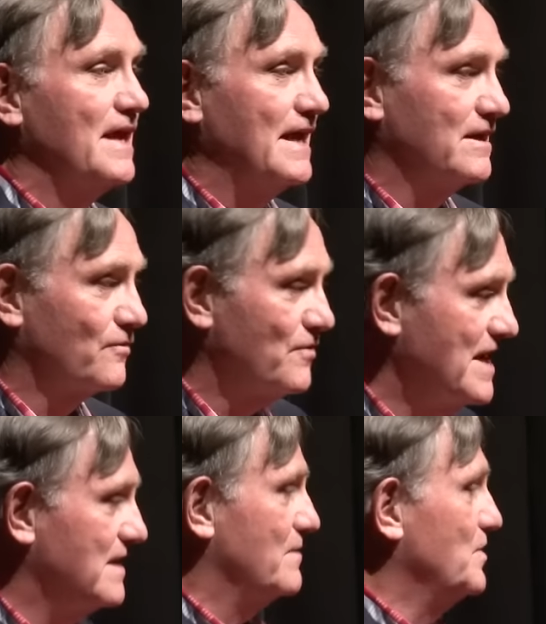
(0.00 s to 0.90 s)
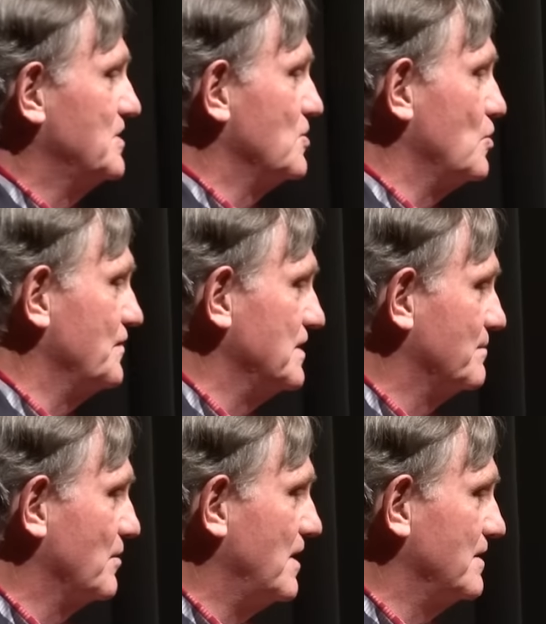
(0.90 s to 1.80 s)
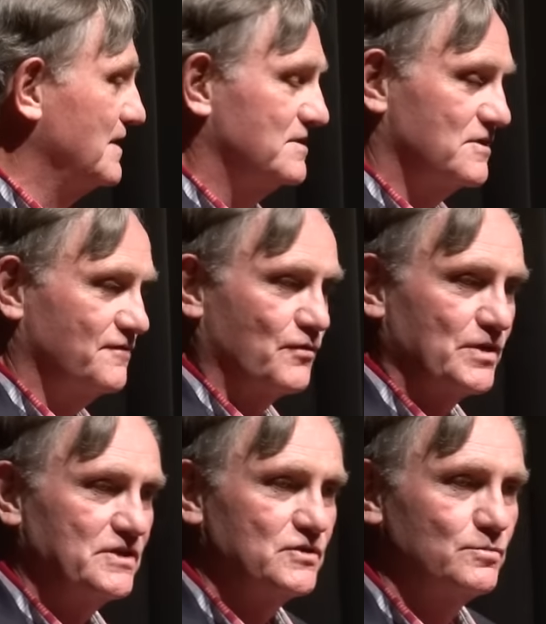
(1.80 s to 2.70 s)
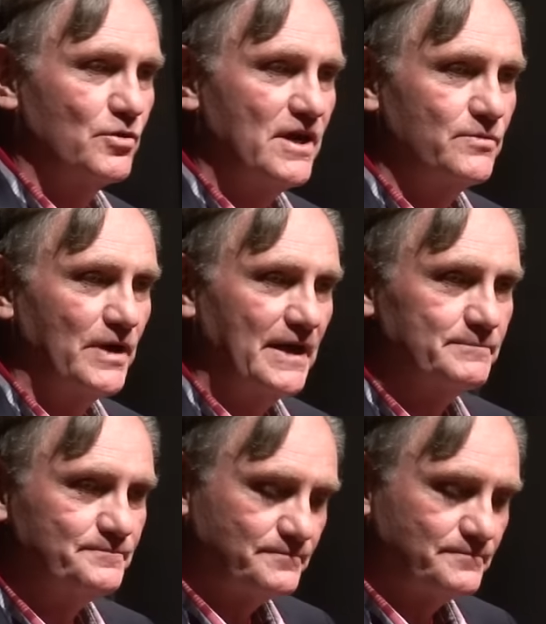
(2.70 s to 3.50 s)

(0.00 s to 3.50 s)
And at random, we dove into, broad, into 42 Broadway.